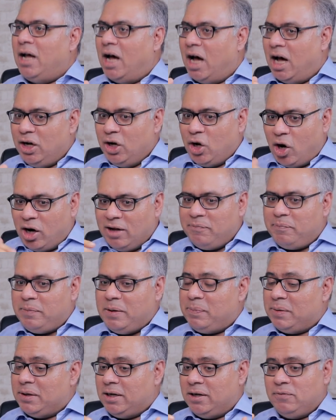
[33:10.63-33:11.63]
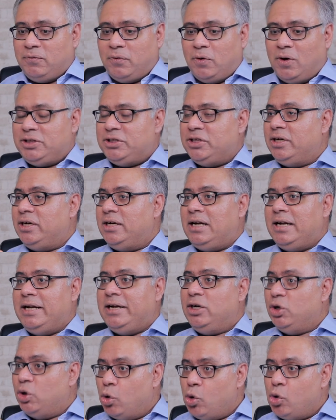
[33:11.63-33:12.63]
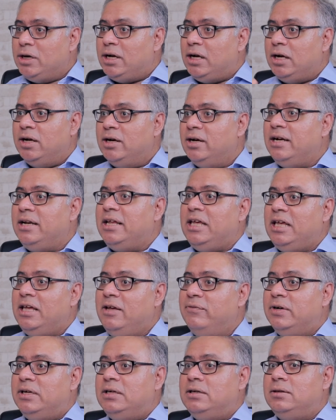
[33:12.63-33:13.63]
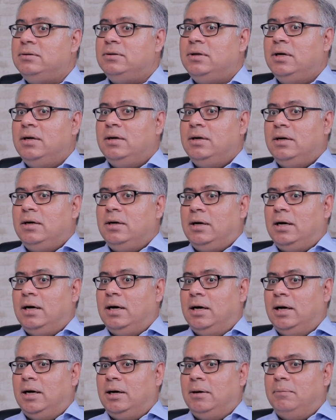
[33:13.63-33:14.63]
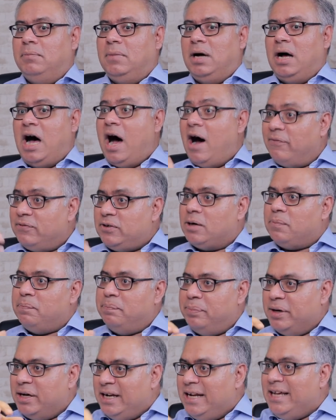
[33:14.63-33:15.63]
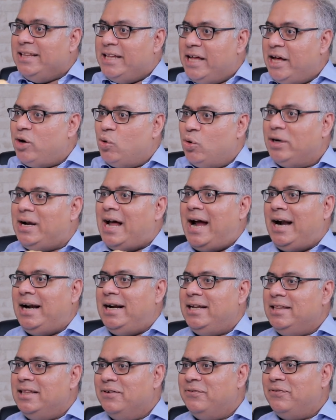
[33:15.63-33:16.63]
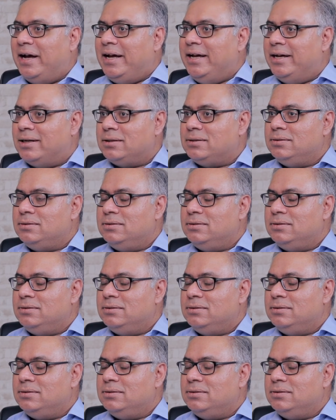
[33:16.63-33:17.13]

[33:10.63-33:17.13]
A lot of people, unfortunately, don't learn even after burning their own hand in the fire.